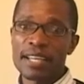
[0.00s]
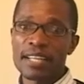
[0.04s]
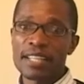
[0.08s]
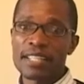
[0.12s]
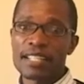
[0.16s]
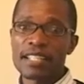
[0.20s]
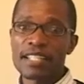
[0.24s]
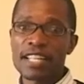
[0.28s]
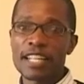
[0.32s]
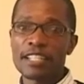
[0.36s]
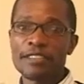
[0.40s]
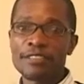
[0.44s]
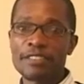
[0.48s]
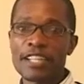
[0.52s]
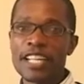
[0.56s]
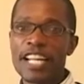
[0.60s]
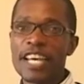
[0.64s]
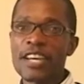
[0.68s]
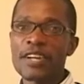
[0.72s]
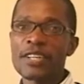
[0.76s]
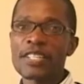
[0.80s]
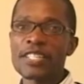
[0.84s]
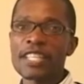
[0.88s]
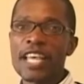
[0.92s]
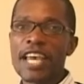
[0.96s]
Sulfur
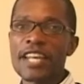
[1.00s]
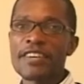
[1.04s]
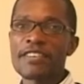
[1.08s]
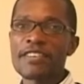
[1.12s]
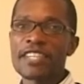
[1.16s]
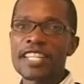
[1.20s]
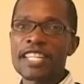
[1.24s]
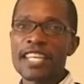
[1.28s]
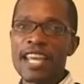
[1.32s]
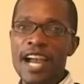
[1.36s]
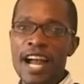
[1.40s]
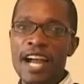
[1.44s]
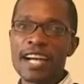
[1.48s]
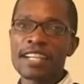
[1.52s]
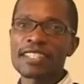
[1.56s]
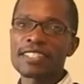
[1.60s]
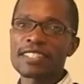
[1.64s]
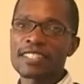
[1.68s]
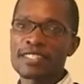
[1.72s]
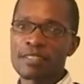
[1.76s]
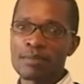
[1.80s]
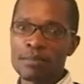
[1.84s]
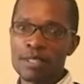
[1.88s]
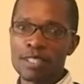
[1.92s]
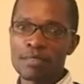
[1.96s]
dioxide
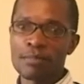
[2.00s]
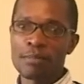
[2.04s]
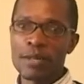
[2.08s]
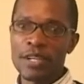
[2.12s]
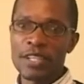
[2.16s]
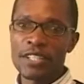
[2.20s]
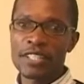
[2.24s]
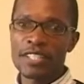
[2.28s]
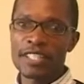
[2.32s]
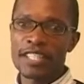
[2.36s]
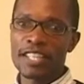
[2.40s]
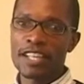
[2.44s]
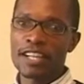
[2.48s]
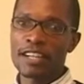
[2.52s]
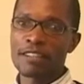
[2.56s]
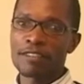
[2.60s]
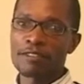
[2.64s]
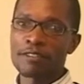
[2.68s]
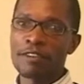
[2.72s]
reacts with moisture,